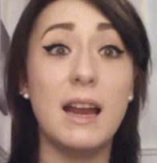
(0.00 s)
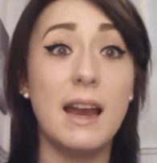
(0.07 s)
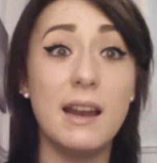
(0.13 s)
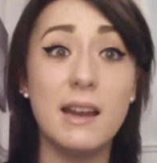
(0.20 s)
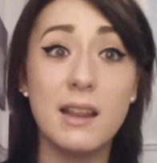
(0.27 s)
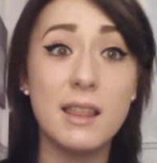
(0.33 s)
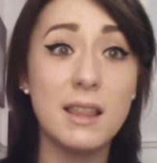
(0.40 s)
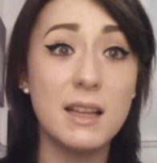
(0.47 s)

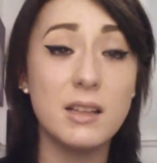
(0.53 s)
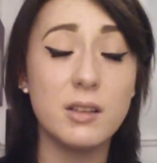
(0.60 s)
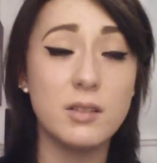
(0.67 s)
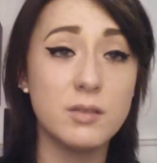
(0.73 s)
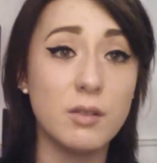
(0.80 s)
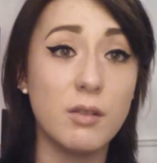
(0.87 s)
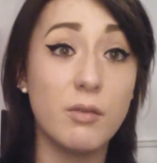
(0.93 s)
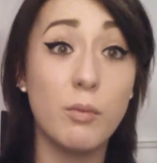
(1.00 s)
anything you
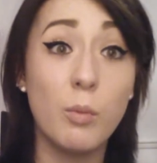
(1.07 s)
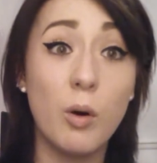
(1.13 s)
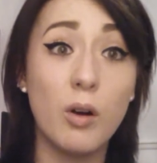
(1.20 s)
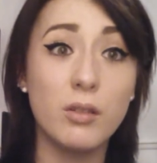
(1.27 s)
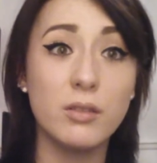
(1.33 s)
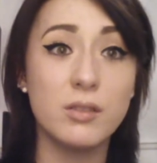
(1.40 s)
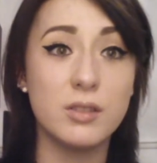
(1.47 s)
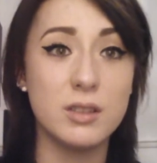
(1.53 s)
sort of
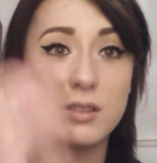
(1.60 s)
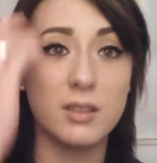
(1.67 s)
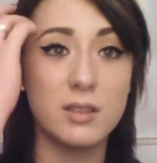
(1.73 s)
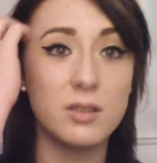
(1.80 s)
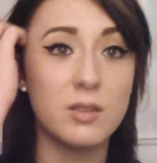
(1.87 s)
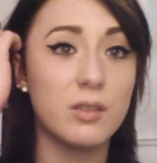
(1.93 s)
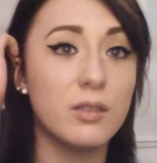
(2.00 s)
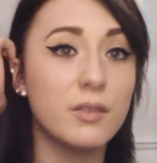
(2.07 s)
want, just to
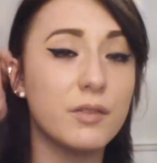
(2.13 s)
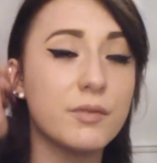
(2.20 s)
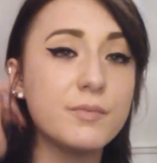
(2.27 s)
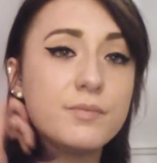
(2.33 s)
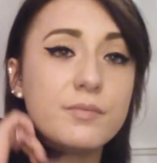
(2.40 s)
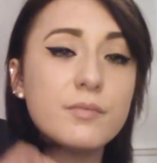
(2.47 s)
sort of,